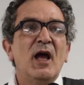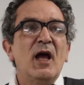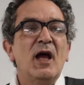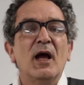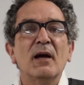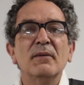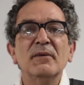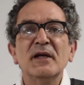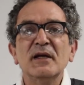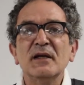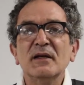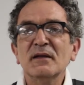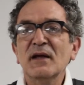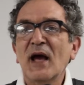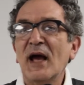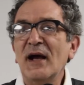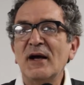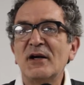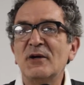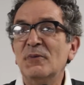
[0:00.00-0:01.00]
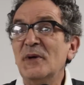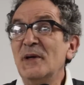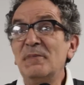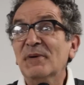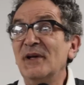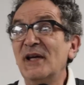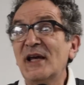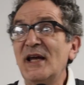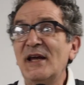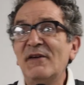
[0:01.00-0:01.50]
I mean, how can we
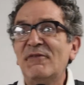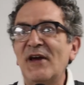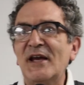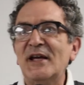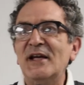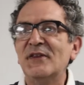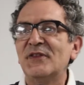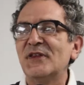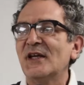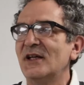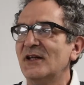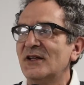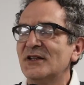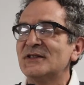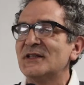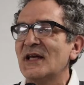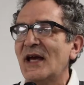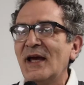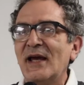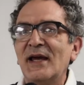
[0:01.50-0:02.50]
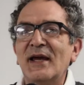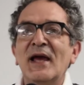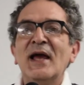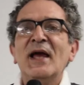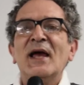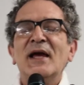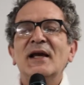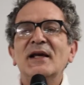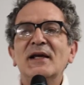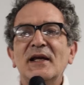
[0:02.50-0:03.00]
believe anything you say?
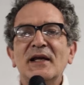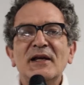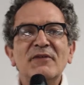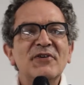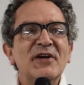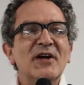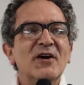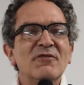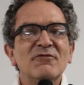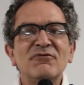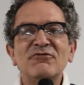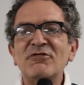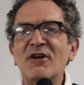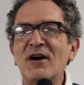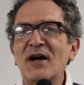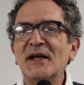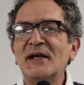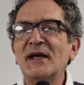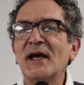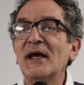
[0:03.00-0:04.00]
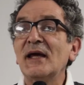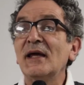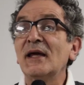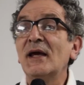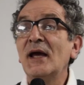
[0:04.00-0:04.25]
Leaving on Friday.